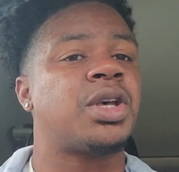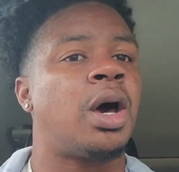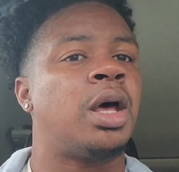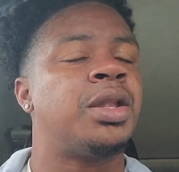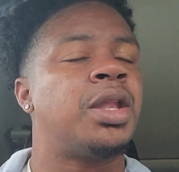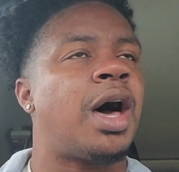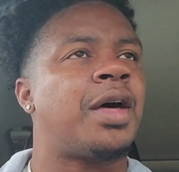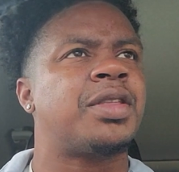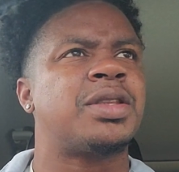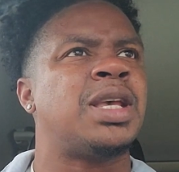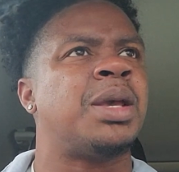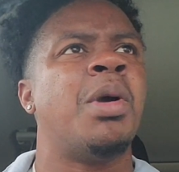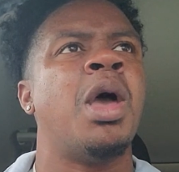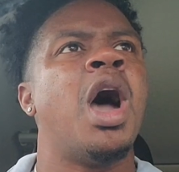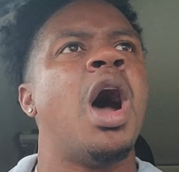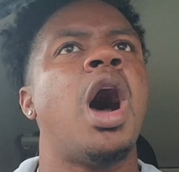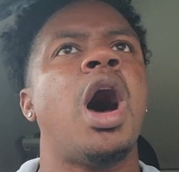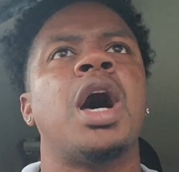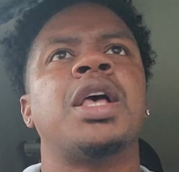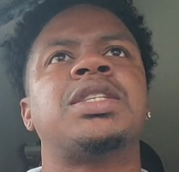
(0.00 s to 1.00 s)
another team,
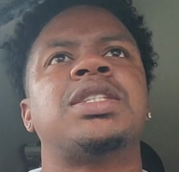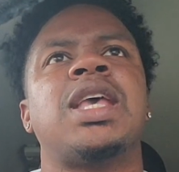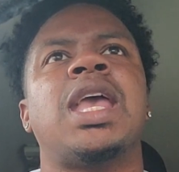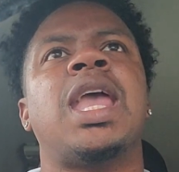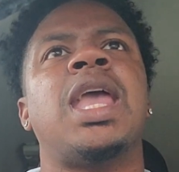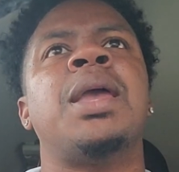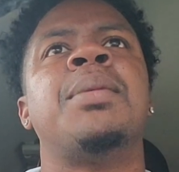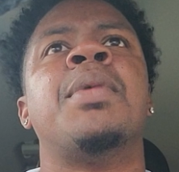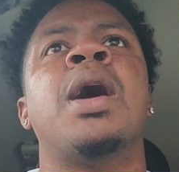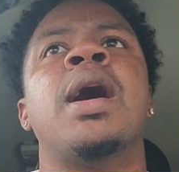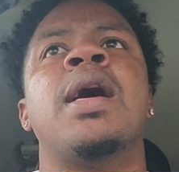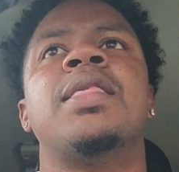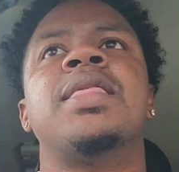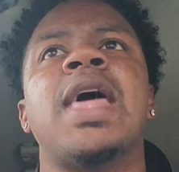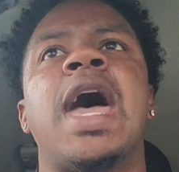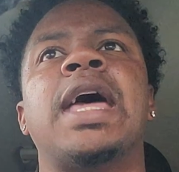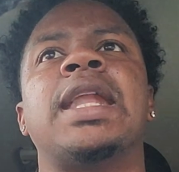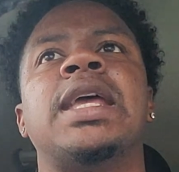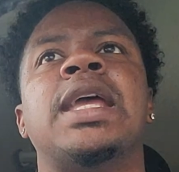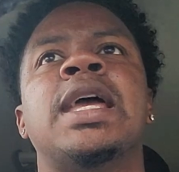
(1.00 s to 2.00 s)
a team
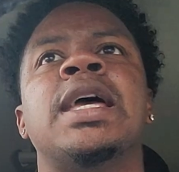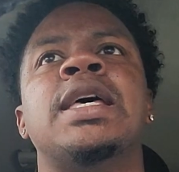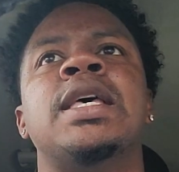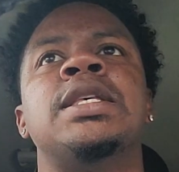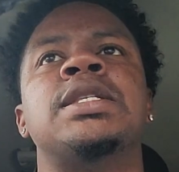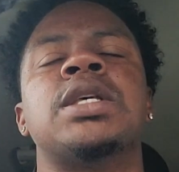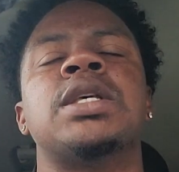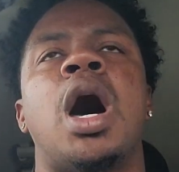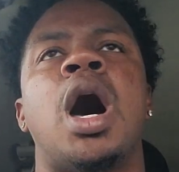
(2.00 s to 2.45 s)
that is